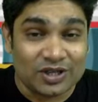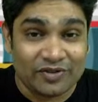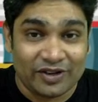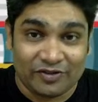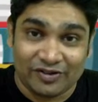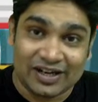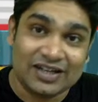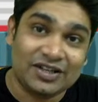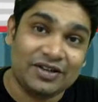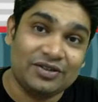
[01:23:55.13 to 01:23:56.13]
where we will
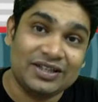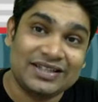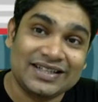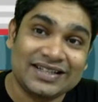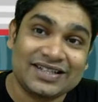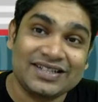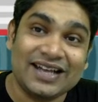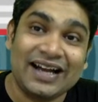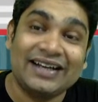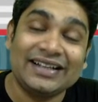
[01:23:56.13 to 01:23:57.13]
continue this discussion.
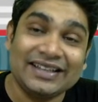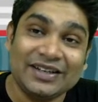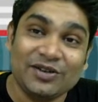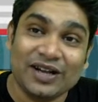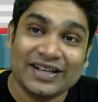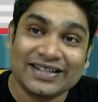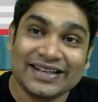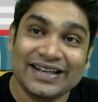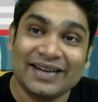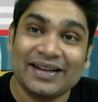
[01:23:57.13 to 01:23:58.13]
Until then, you guys can
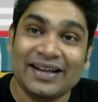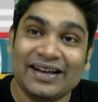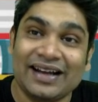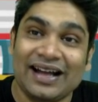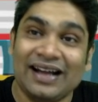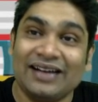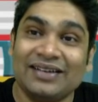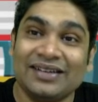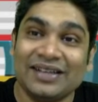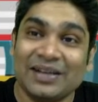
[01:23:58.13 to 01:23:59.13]
take care and
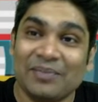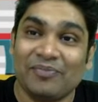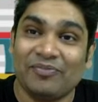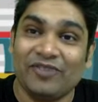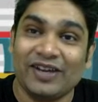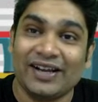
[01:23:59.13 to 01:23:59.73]
keep working